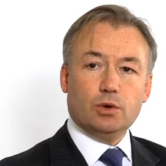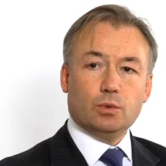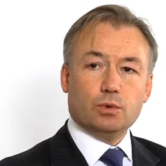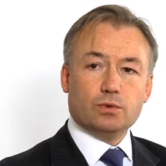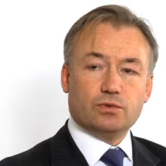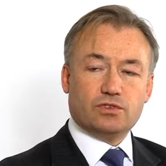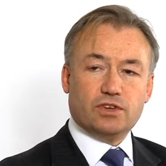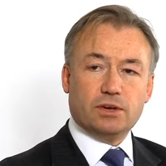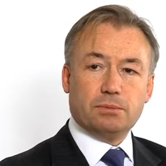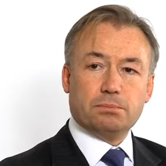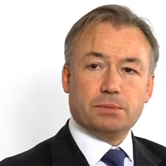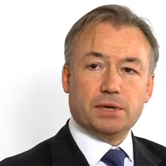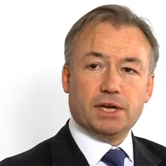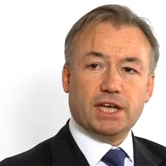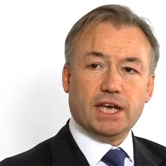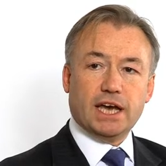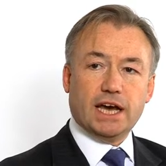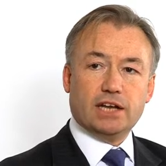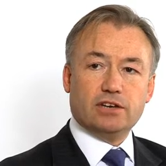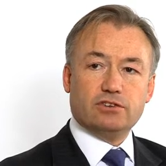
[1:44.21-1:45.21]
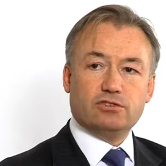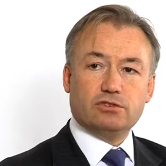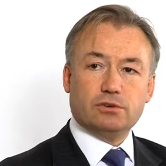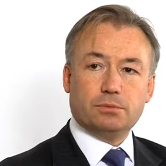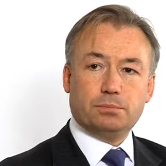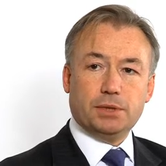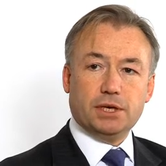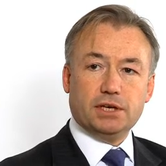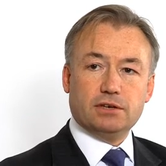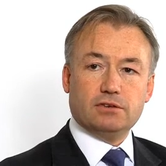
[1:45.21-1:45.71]
will simply enter
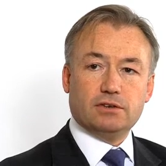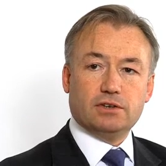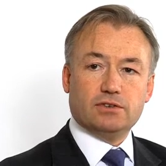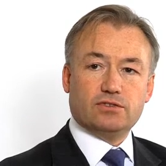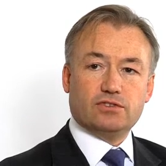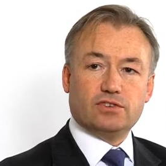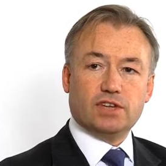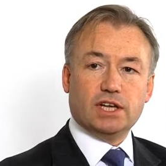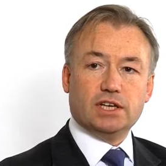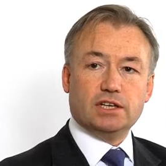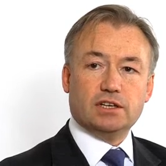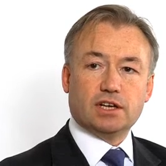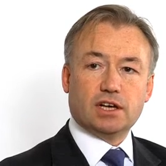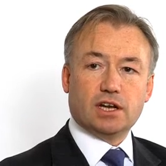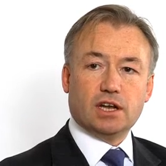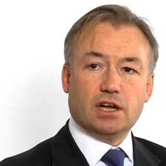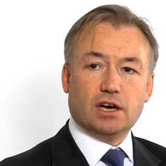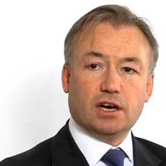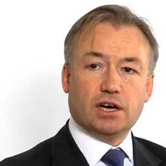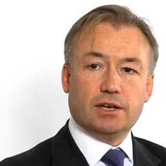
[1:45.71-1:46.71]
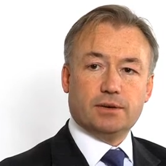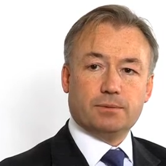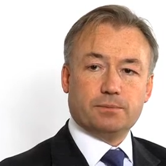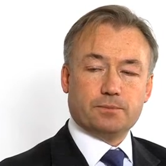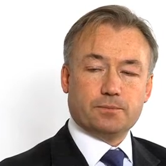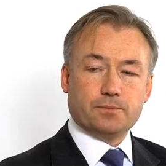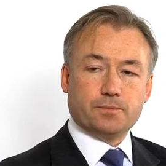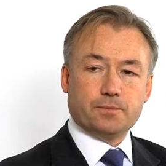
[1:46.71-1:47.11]
a period of steady decline.